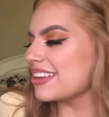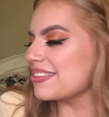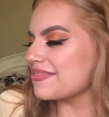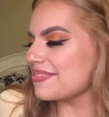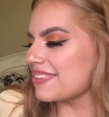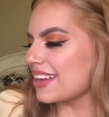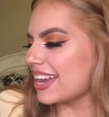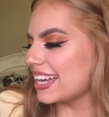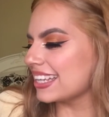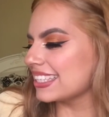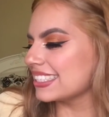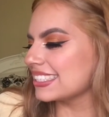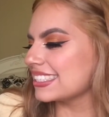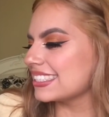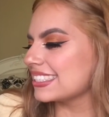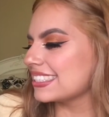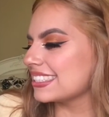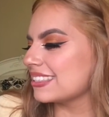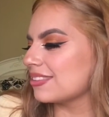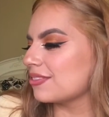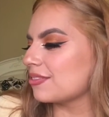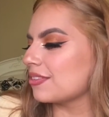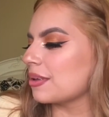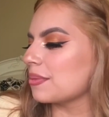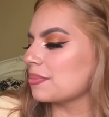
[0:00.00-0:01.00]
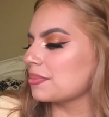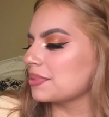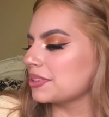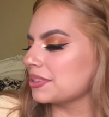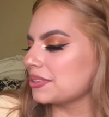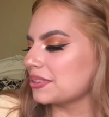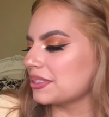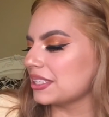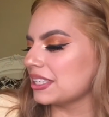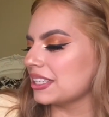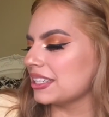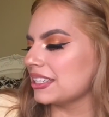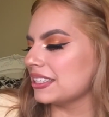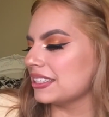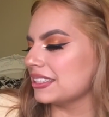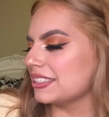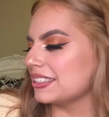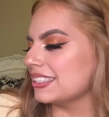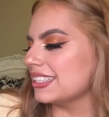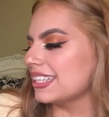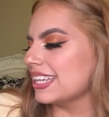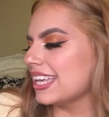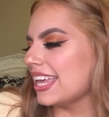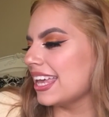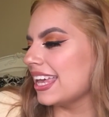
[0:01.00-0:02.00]
Mattes from
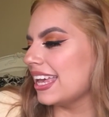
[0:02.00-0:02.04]
L'Oreal.